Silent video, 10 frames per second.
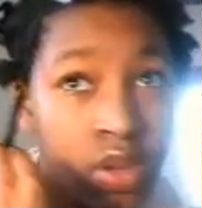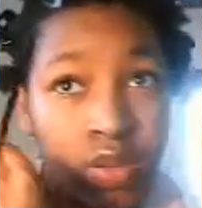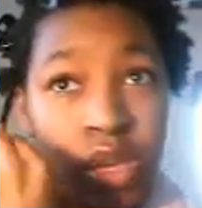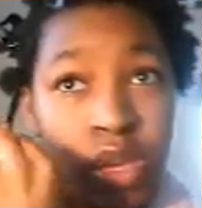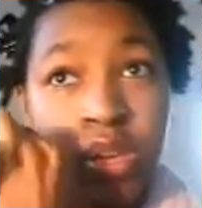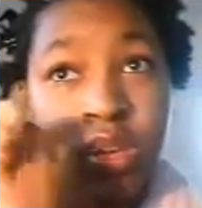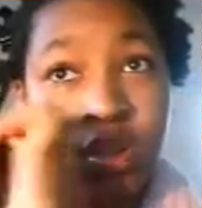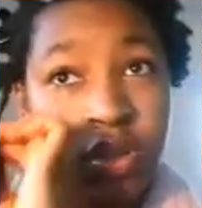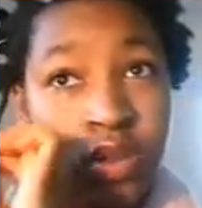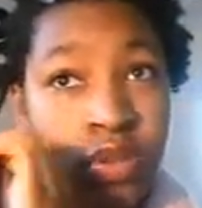okay.
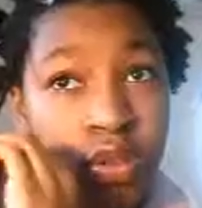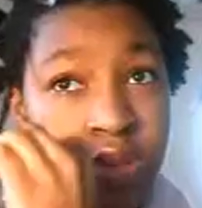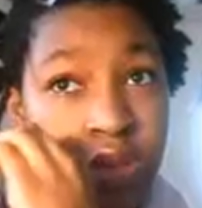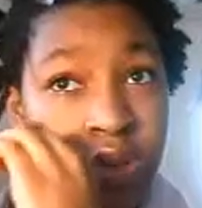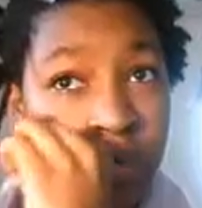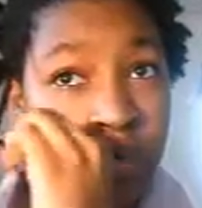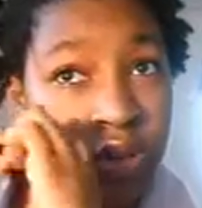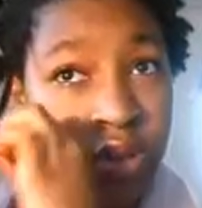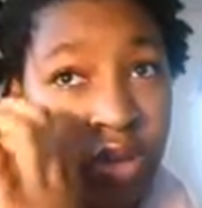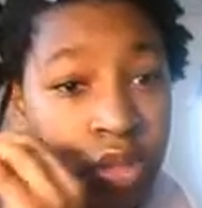So,
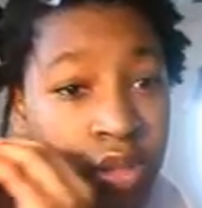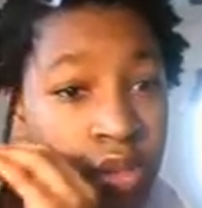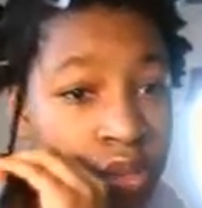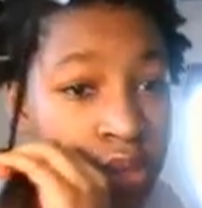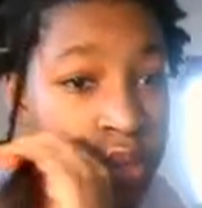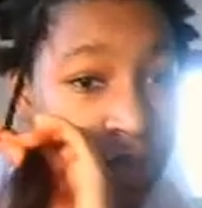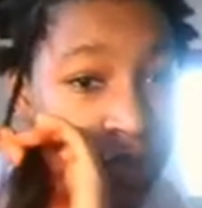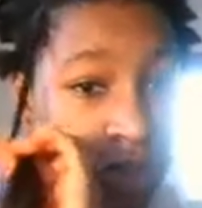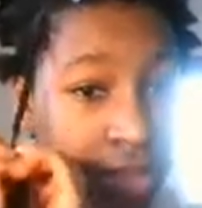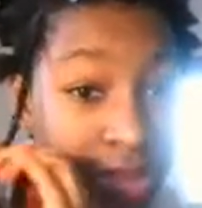if
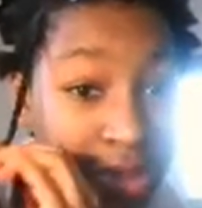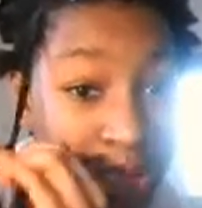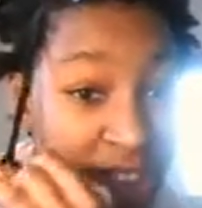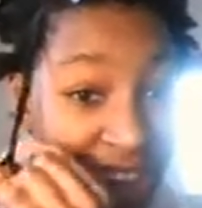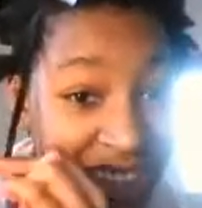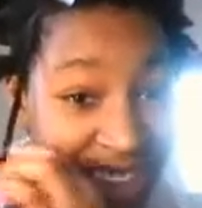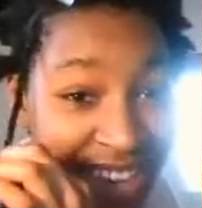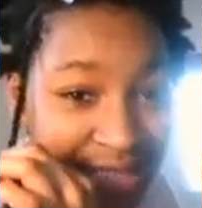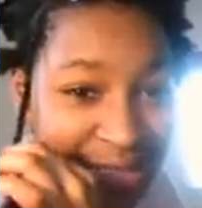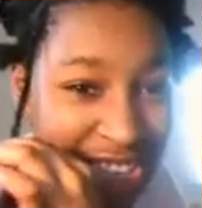this looks really bad in the
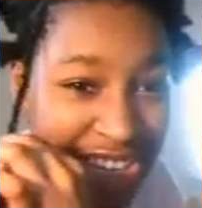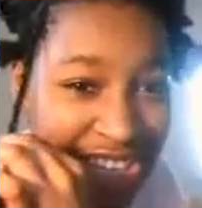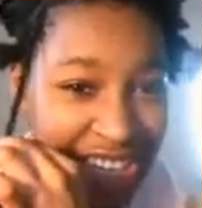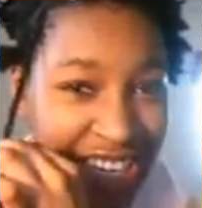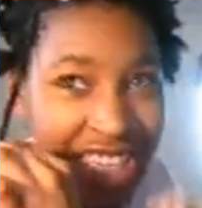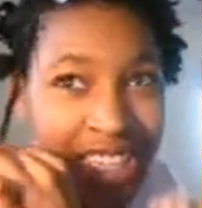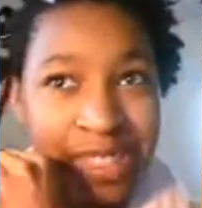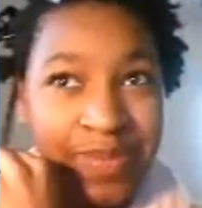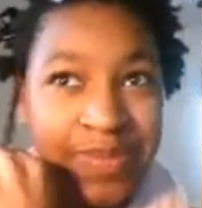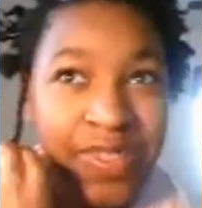end, I'm sorry.
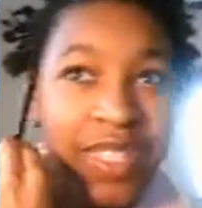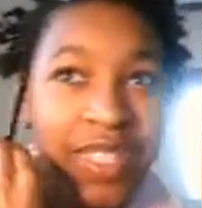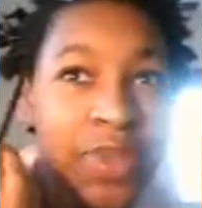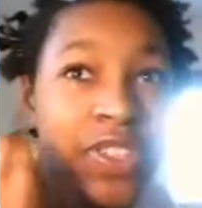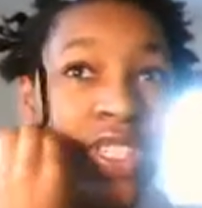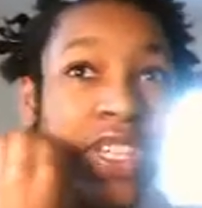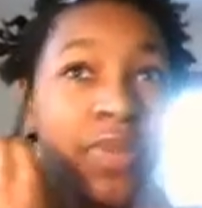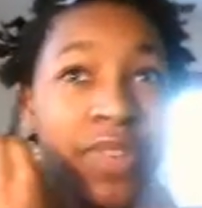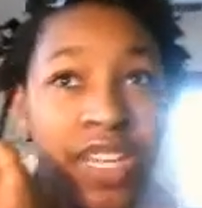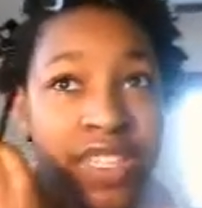This is my first time,
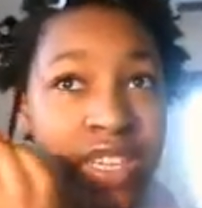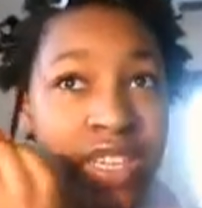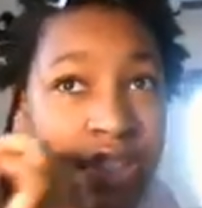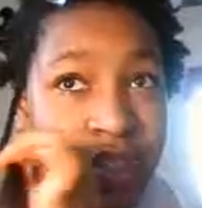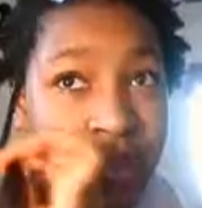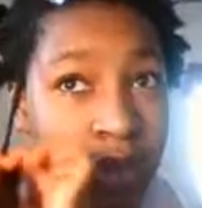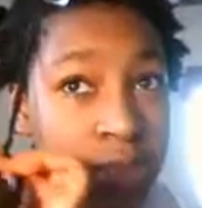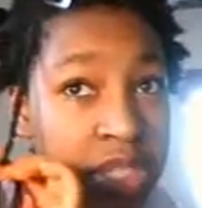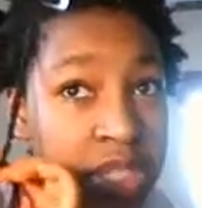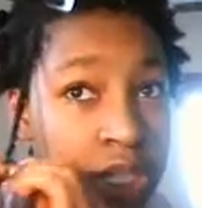like I said. So, I'm
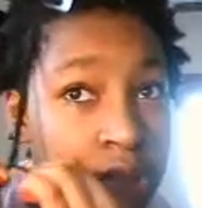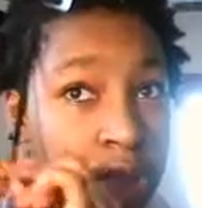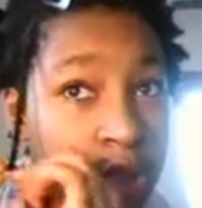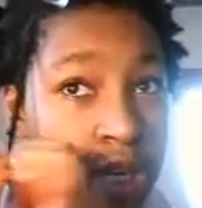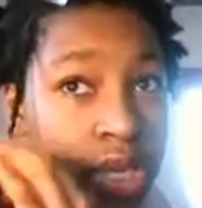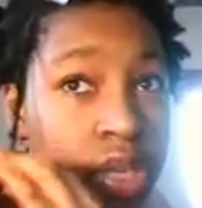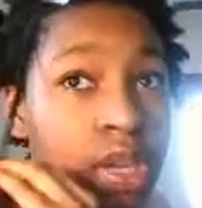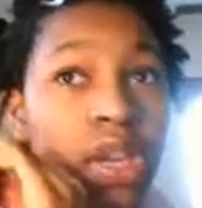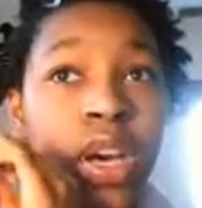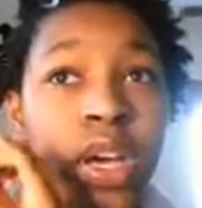just going to keep going
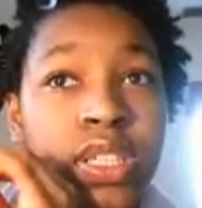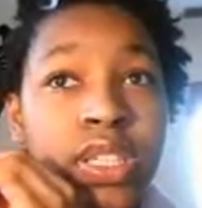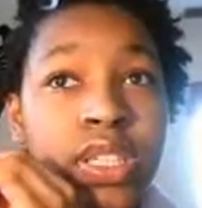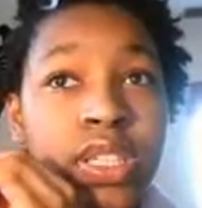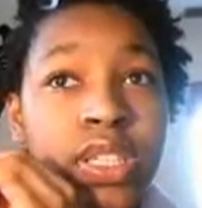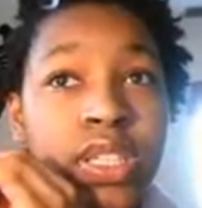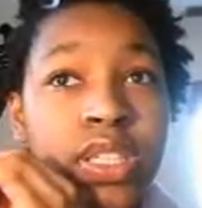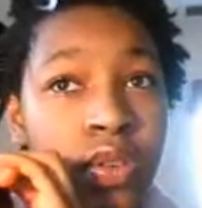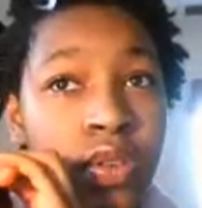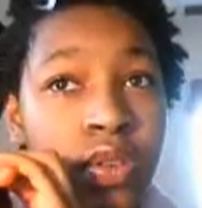until it's
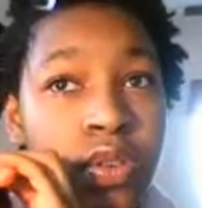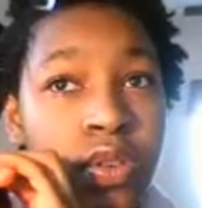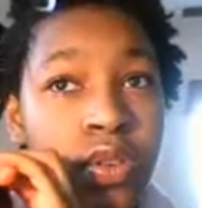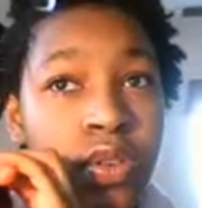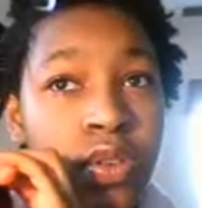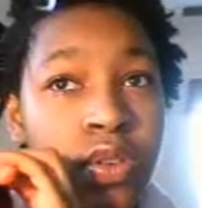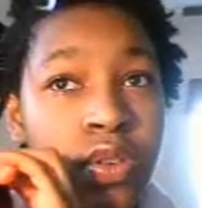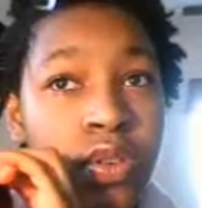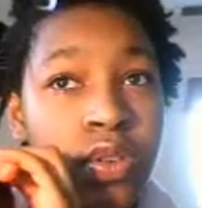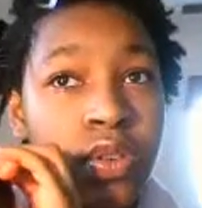about shoulder length,
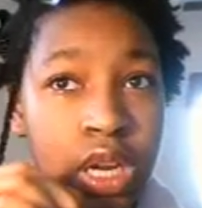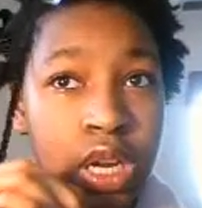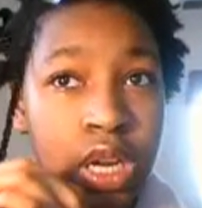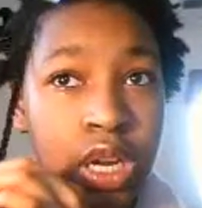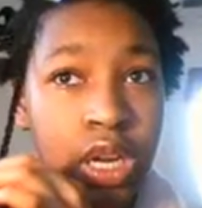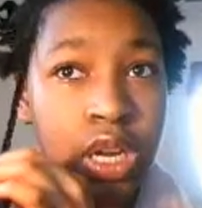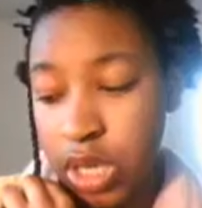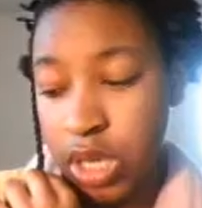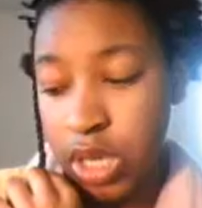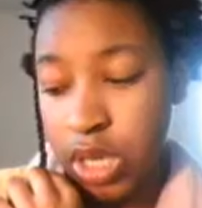and then I'm going to
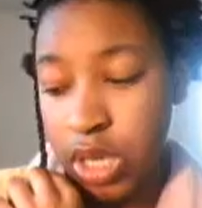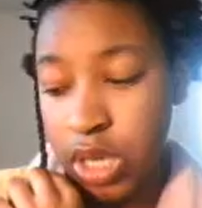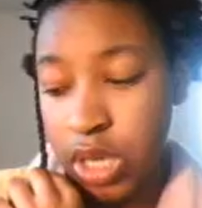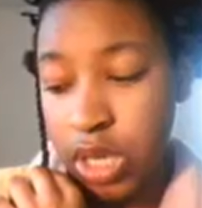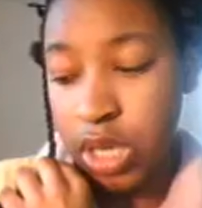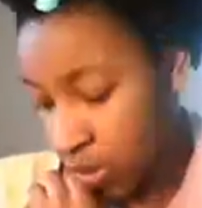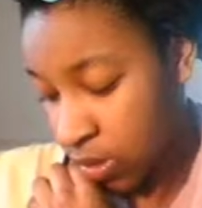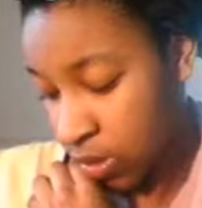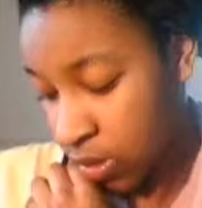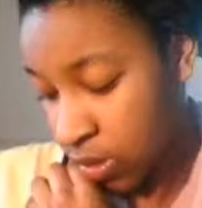stop. And
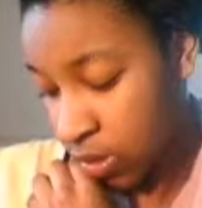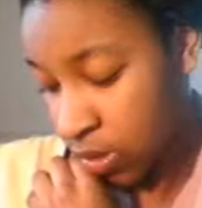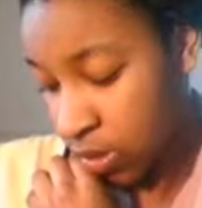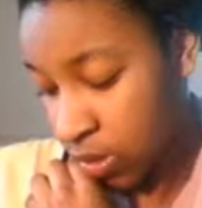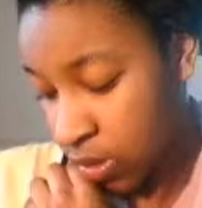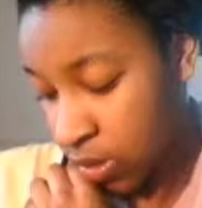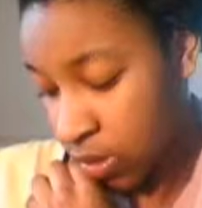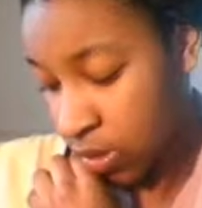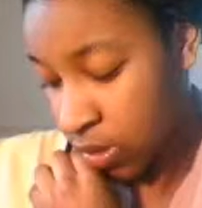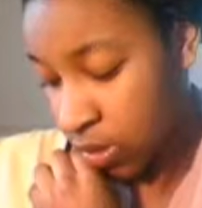this is going
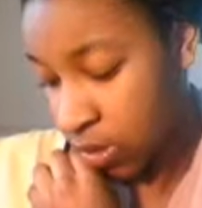to be cut